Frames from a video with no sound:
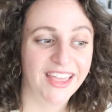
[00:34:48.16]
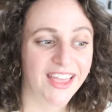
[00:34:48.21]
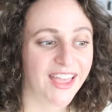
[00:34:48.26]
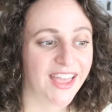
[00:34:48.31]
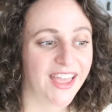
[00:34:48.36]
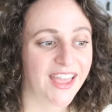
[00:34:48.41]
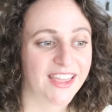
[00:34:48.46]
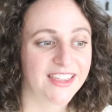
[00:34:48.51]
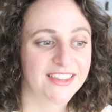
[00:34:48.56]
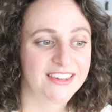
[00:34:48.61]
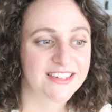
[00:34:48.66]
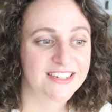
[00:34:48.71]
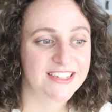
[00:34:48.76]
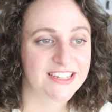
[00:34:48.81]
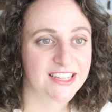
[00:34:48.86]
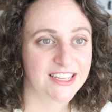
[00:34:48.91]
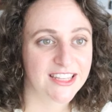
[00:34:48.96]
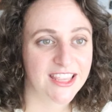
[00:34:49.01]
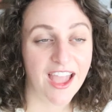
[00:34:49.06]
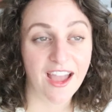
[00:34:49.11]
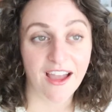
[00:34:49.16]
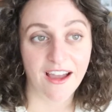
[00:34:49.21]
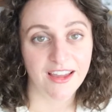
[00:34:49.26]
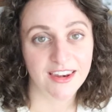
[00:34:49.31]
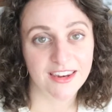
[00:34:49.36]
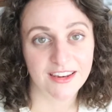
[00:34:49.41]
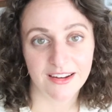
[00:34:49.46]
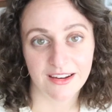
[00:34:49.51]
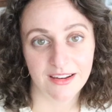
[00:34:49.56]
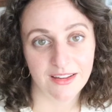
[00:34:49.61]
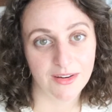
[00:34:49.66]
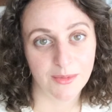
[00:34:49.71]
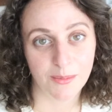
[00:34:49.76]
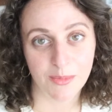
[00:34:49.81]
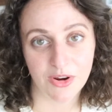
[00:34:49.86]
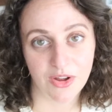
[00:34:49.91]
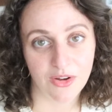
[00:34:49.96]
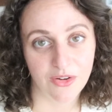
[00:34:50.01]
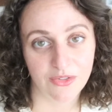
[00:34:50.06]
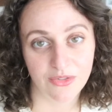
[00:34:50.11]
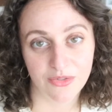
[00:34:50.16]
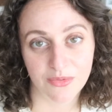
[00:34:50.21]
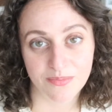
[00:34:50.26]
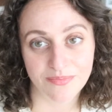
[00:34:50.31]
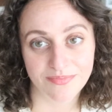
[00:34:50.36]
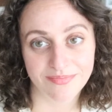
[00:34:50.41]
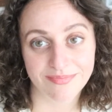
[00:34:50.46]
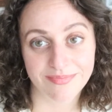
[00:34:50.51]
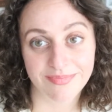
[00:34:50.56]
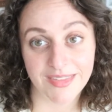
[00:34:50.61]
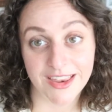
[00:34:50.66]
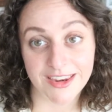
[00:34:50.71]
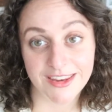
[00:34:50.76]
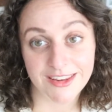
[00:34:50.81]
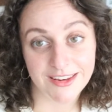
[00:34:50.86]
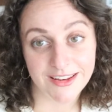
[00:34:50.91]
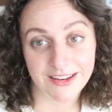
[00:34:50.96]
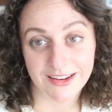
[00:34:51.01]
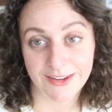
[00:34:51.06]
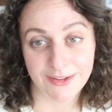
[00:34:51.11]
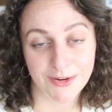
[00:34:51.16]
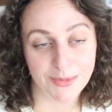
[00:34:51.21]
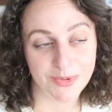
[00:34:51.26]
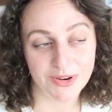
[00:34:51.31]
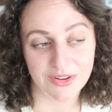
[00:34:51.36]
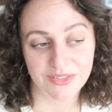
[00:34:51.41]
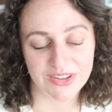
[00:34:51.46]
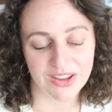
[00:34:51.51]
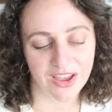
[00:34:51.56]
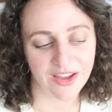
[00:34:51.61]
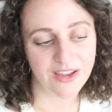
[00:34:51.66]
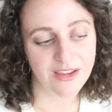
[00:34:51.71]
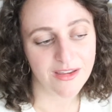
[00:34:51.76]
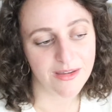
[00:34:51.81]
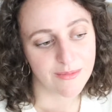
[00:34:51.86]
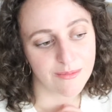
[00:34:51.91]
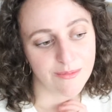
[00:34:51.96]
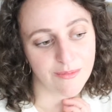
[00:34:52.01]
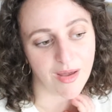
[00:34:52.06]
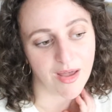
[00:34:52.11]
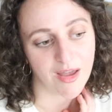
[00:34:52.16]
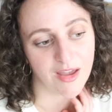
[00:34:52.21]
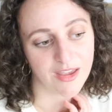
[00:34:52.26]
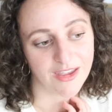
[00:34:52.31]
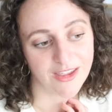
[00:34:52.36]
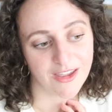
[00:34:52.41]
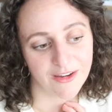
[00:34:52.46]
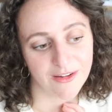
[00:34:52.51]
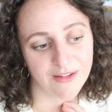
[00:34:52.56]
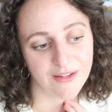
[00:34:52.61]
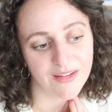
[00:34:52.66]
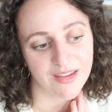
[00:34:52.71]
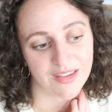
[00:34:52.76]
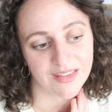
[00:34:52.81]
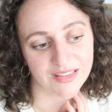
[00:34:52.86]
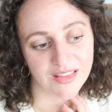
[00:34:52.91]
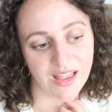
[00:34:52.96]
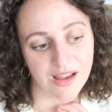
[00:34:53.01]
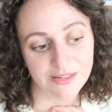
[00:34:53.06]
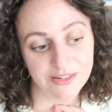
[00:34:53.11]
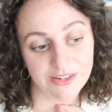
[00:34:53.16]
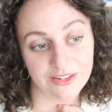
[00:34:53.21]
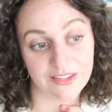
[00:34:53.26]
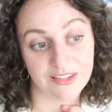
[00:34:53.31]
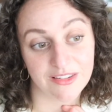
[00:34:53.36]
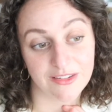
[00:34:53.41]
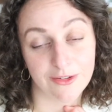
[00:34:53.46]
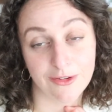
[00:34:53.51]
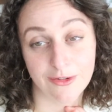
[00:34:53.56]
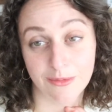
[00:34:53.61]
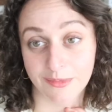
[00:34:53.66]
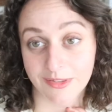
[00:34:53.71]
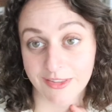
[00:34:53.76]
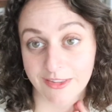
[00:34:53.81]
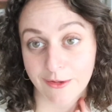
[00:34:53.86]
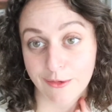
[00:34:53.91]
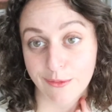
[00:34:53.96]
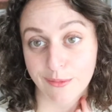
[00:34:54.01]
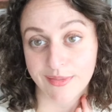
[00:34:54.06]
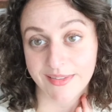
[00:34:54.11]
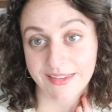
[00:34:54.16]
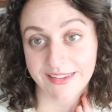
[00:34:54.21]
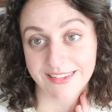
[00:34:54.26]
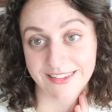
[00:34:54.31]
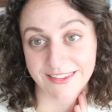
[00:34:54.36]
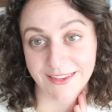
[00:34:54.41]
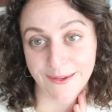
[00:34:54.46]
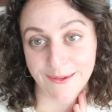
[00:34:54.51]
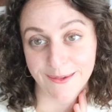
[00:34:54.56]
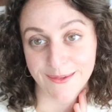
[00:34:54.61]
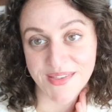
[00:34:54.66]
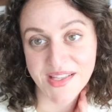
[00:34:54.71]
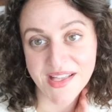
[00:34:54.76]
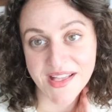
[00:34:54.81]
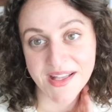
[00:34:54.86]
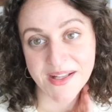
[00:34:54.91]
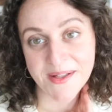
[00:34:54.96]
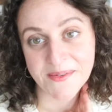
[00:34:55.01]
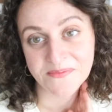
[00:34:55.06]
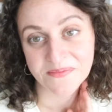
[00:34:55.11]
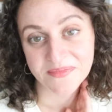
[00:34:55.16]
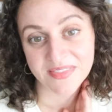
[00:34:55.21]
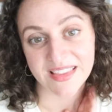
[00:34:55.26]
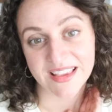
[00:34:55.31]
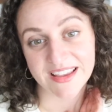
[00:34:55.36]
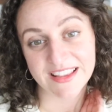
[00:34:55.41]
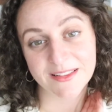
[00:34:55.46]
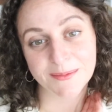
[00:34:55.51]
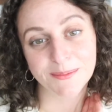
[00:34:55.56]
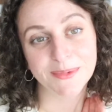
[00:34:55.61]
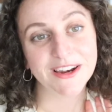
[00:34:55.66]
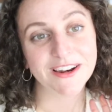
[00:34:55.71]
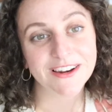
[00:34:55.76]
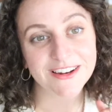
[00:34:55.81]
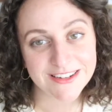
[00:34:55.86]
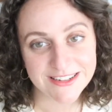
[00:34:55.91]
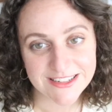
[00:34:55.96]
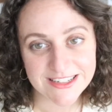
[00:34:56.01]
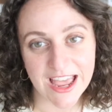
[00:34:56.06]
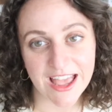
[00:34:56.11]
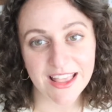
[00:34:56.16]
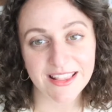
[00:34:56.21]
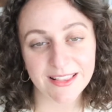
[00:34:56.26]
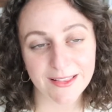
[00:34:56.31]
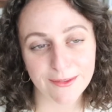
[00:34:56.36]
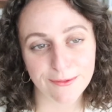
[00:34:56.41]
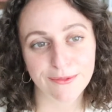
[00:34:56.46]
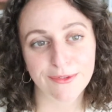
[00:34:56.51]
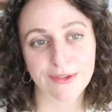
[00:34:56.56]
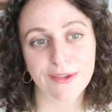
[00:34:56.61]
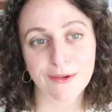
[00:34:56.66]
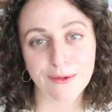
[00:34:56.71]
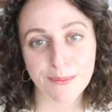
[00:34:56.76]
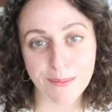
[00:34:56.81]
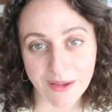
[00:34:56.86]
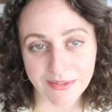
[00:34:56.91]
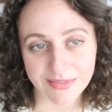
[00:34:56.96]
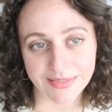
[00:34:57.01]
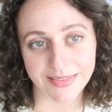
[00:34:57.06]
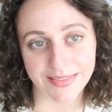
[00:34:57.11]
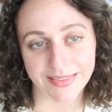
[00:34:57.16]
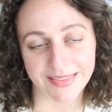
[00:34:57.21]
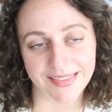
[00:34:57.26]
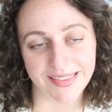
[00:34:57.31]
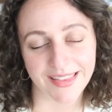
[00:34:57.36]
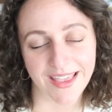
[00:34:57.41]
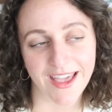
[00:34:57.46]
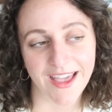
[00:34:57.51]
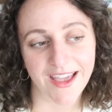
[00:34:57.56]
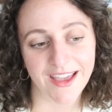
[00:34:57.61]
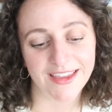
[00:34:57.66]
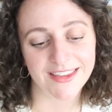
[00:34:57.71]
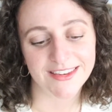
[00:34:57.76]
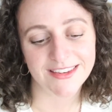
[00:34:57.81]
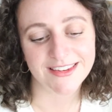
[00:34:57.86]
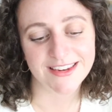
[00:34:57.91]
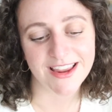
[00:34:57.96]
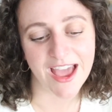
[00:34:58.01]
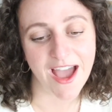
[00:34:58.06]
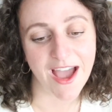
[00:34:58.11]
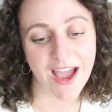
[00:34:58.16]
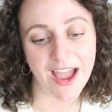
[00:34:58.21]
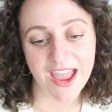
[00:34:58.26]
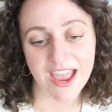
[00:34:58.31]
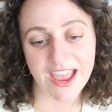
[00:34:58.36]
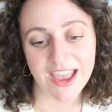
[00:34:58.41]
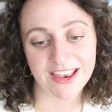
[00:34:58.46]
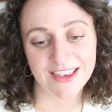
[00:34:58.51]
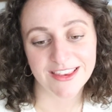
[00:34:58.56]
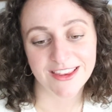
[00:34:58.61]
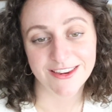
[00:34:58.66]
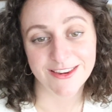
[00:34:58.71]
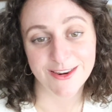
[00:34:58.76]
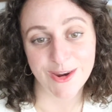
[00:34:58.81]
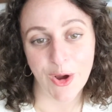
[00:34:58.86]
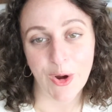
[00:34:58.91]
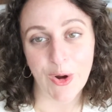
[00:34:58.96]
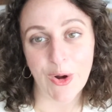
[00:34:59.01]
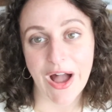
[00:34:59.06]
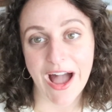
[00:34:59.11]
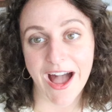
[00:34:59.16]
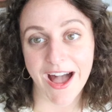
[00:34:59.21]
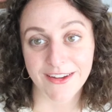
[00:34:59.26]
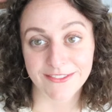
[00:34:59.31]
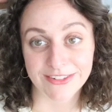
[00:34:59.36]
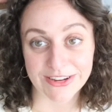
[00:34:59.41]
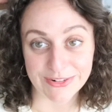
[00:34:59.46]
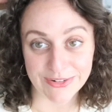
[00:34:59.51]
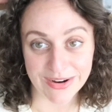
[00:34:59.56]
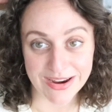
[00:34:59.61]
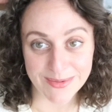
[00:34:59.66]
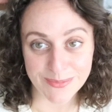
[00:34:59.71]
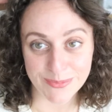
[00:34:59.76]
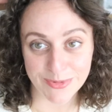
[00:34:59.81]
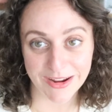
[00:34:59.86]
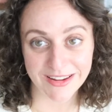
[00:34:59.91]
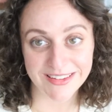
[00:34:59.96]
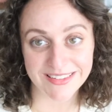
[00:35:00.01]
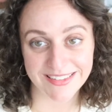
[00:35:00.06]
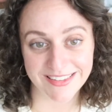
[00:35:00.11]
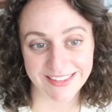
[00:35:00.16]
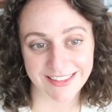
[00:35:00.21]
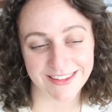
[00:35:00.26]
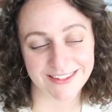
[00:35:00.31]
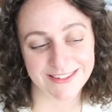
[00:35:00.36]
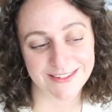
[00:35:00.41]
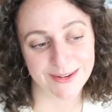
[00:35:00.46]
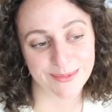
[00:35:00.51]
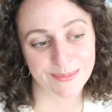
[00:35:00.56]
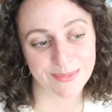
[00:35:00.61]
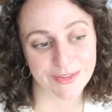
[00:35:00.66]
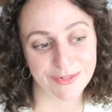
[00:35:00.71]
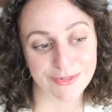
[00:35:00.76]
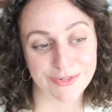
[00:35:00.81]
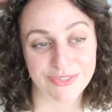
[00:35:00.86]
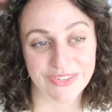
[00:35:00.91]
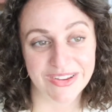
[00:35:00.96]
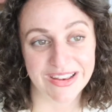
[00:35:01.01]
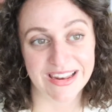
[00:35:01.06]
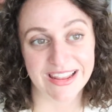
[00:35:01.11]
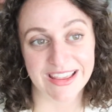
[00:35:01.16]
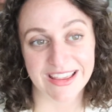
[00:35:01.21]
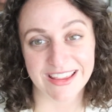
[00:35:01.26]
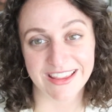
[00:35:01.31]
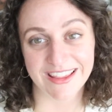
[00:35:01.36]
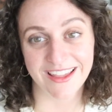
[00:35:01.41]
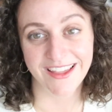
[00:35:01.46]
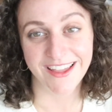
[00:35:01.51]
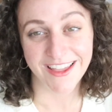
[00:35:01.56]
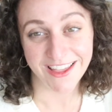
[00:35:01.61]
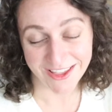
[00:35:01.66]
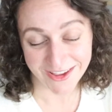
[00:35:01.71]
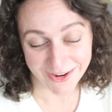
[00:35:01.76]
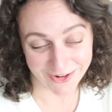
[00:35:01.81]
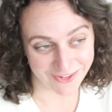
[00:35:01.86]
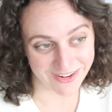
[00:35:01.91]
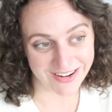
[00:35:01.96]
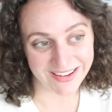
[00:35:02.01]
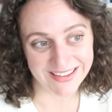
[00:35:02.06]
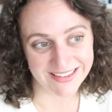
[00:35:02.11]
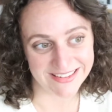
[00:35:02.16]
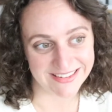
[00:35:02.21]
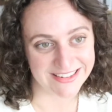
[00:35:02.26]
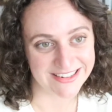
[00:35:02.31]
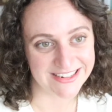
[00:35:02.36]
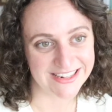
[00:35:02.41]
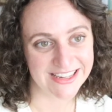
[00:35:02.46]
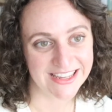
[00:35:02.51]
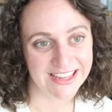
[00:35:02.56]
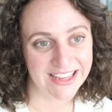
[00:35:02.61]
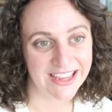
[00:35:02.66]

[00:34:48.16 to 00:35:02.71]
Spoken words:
And yeah, I needed a little bit of time. My girl is now just 2 months old, so it's been an intense few months, and I did not have a great pregnancy in terms of feeling great.